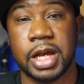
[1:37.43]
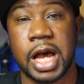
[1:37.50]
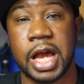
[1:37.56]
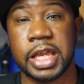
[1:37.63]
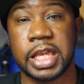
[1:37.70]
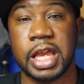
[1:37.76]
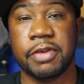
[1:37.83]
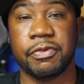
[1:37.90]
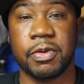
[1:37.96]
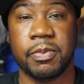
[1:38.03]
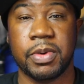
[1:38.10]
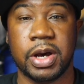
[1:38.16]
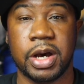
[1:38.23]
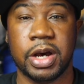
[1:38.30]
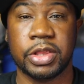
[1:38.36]
I gave
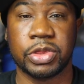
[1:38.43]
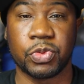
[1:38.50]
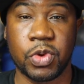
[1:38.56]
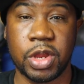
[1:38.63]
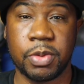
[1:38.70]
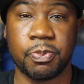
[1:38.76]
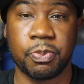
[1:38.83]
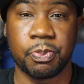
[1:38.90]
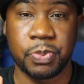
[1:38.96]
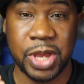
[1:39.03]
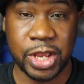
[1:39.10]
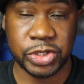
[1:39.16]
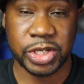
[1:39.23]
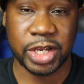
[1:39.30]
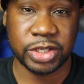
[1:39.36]
them 3
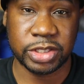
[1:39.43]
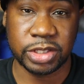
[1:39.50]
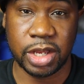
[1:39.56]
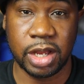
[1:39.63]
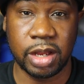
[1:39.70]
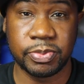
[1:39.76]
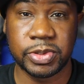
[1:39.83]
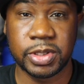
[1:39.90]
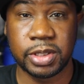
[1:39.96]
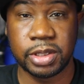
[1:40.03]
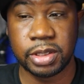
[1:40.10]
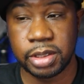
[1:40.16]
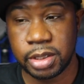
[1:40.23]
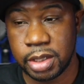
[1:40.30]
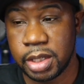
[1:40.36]
paycheck stubs,
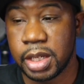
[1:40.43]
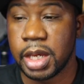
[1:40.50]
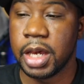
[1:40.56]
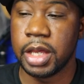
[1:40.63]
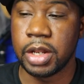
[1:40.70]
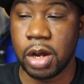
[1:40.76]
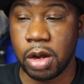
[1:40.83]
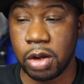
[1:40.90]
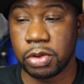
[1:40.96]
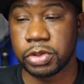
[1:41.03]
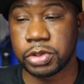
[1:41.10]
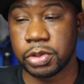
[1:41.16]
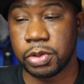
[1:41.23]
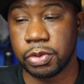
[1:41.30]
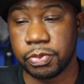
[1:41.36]
and
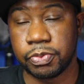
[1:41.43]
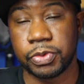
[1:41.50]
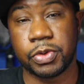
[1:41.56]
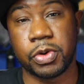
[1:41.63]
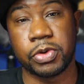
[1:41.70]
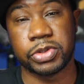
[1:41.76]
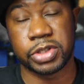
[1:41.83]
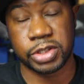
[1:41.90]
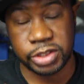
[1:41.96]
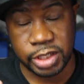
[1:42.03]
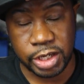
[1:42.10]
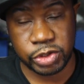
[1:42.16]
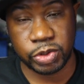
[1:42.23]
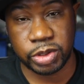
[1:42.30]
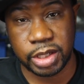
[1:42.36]
also, of course, the
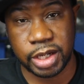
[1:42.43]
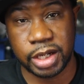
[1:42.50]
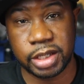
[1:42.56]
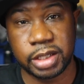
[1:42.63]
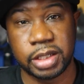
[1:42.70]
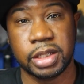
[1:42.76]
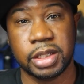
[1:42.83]
cedula.